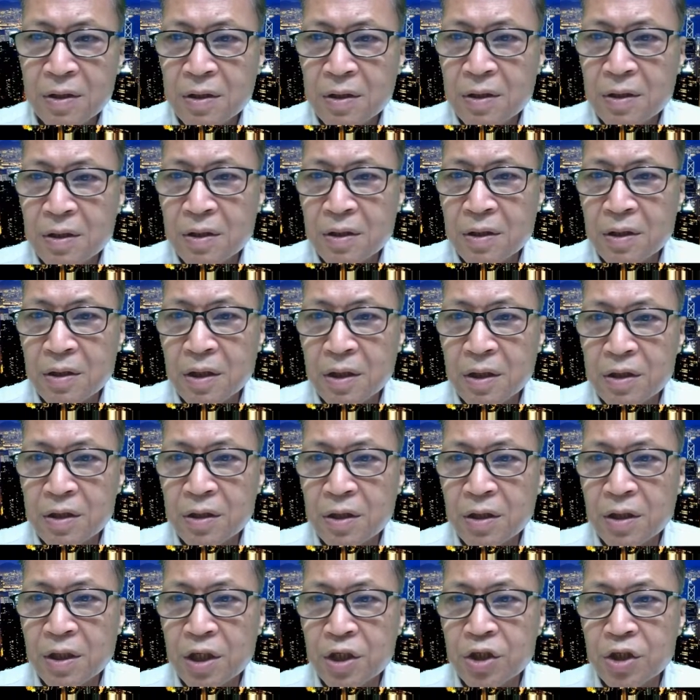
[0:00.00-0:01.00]
This is the
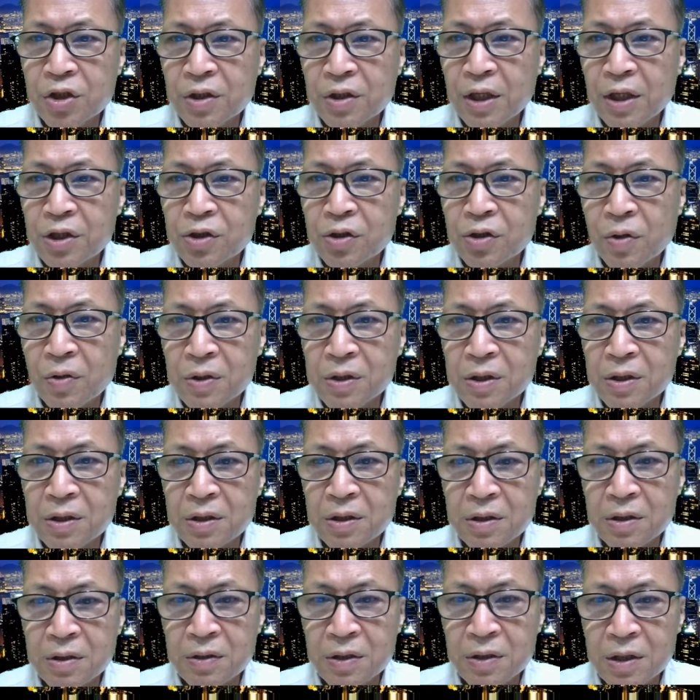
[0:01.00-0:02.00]
kitchen exhaust.
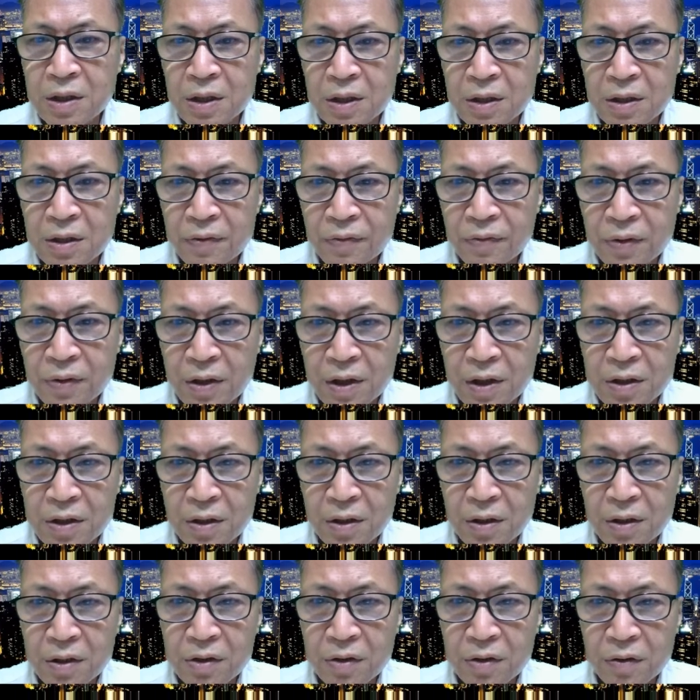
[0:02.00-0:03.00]
You see, this is
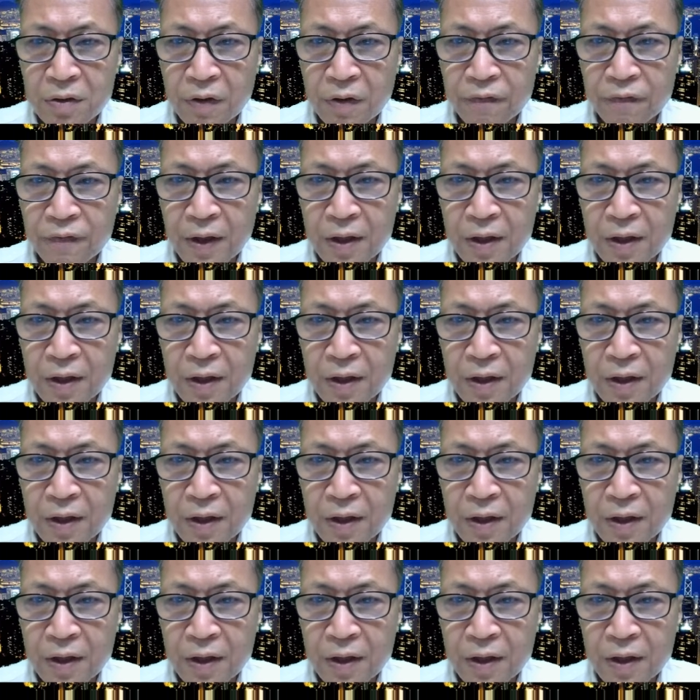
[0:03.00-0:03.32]
also the fan.